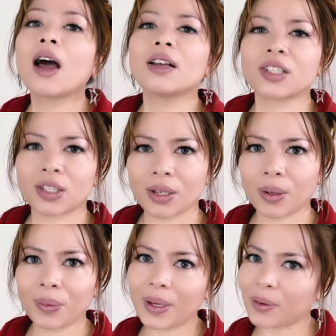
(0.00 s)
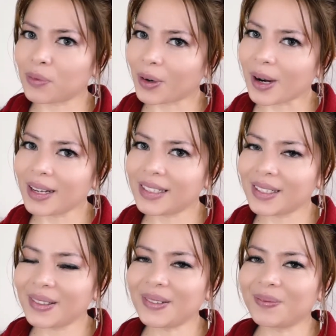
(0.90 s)
So without further
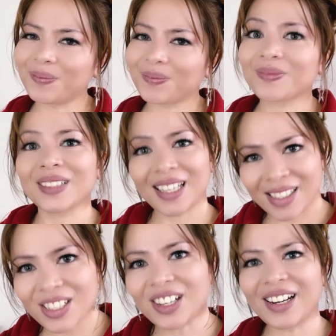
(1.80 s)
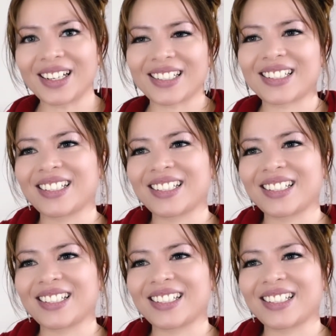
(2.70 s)
ado, let's start.